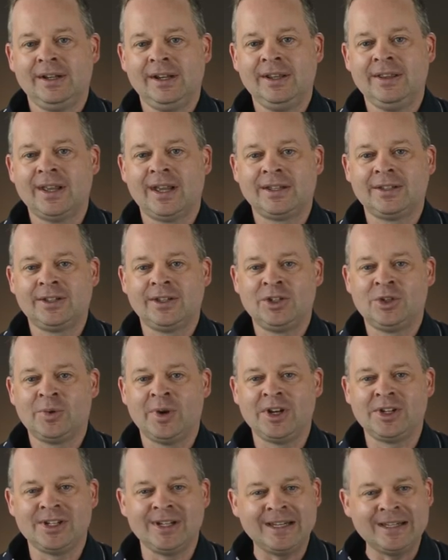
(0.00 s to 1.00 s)
in that
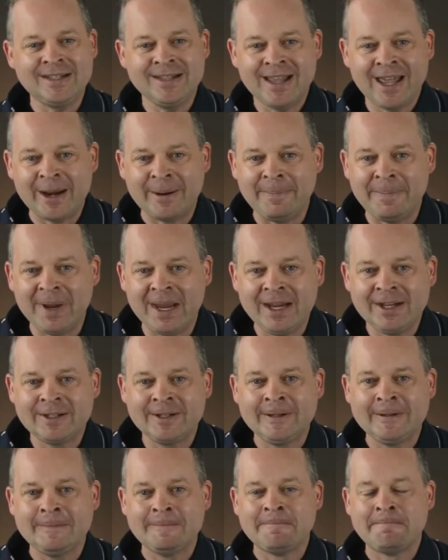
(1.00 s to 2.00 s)
situation. Isn't that
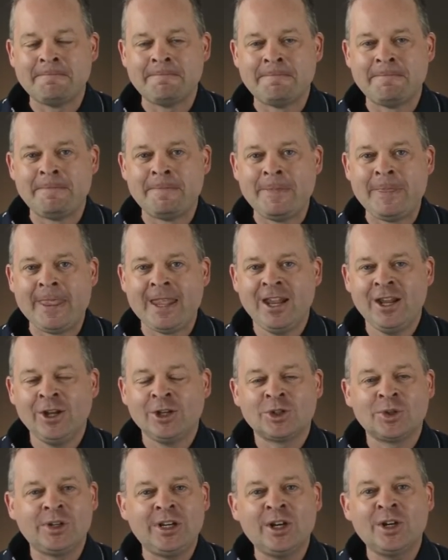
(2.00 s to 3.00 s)
amazing?
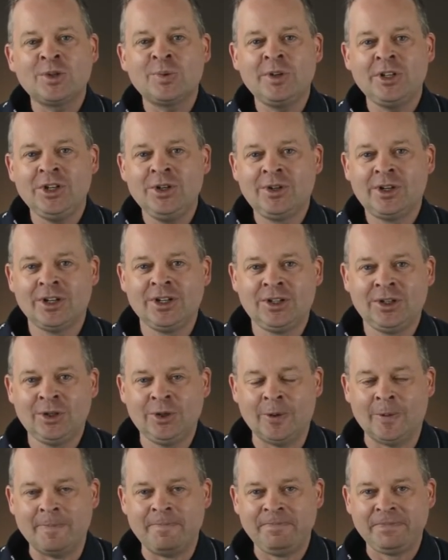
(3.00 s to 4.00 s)
So here's what you can
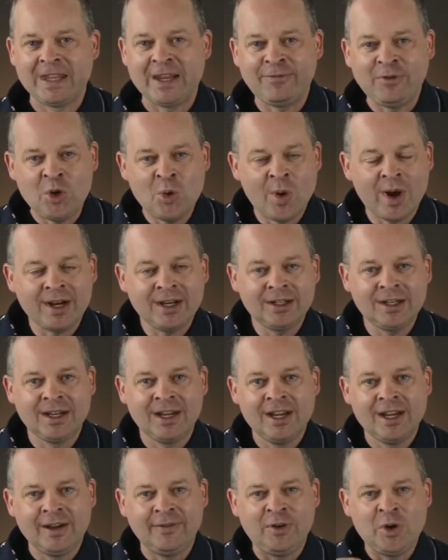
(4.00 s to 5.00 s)
do. If you want
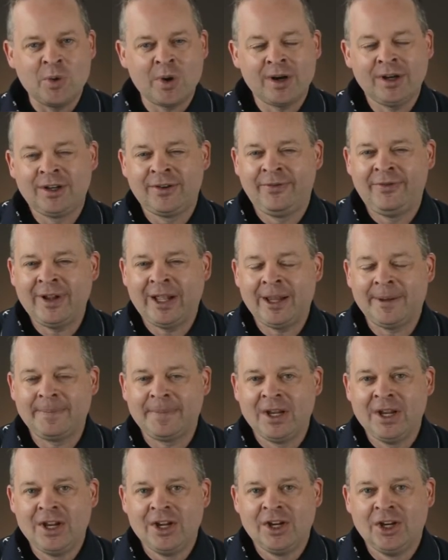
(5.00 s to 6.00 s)
to develop
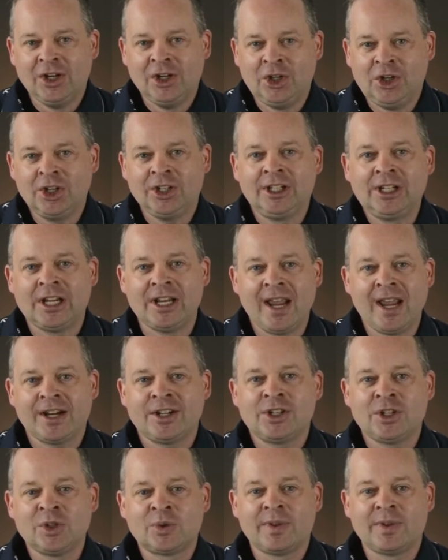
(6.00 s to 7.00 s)
good
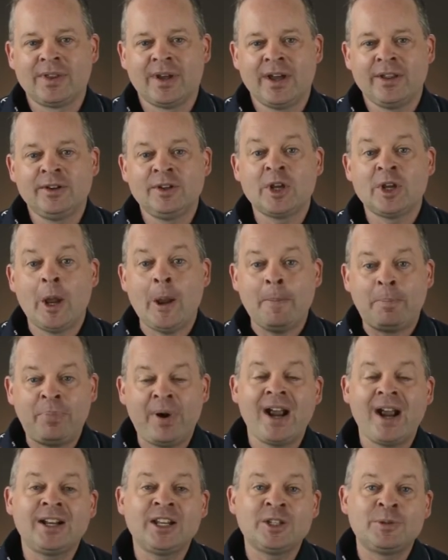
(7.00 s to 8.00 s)
connections with others,
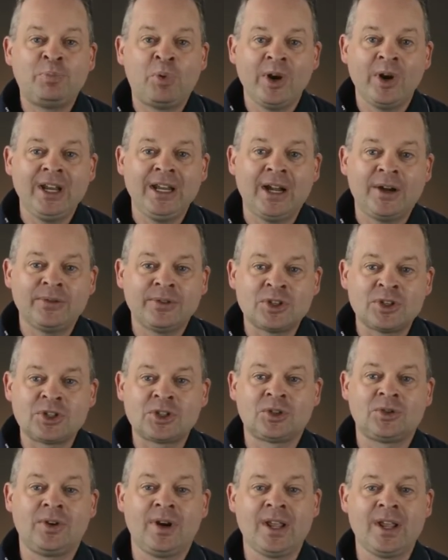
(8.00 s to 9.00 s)
practice pointing out the
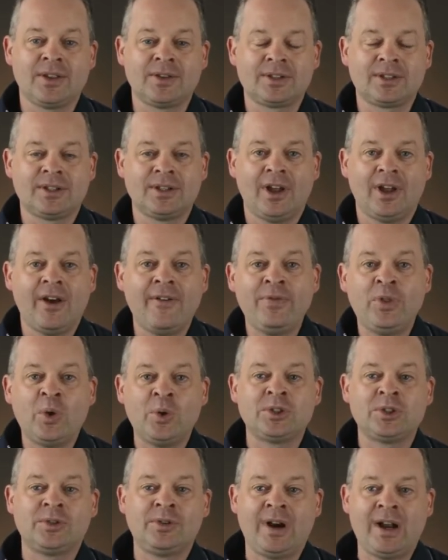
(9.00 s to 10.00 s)
strengths of
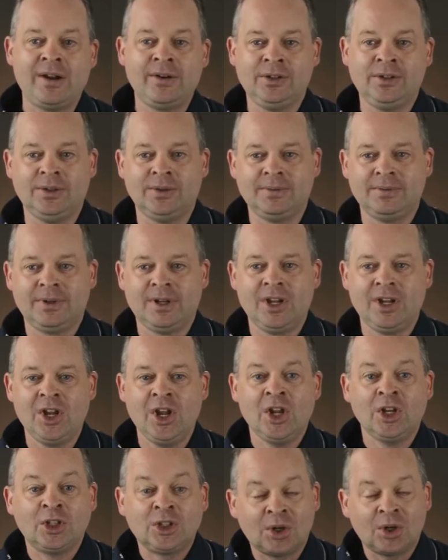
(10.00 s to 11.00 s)
those around you.
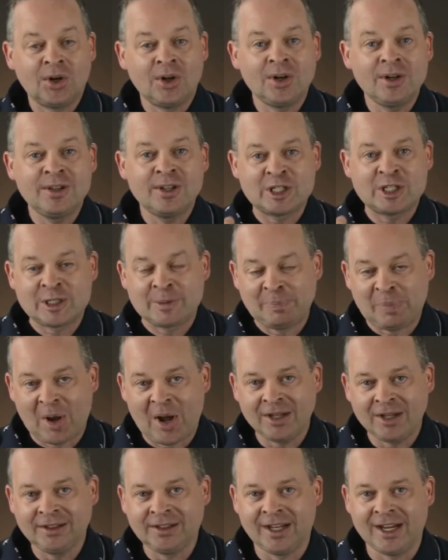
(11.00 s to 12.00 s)
Turn the
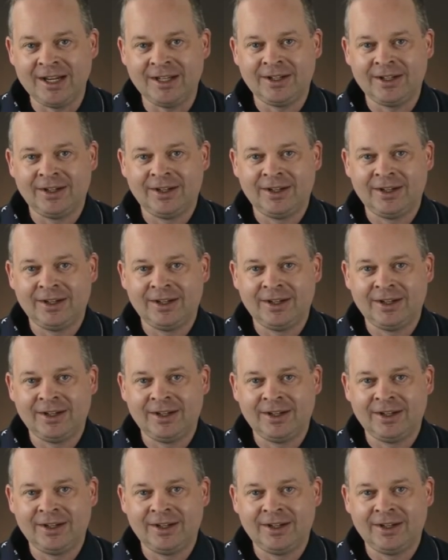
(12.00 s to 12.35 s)
spotlight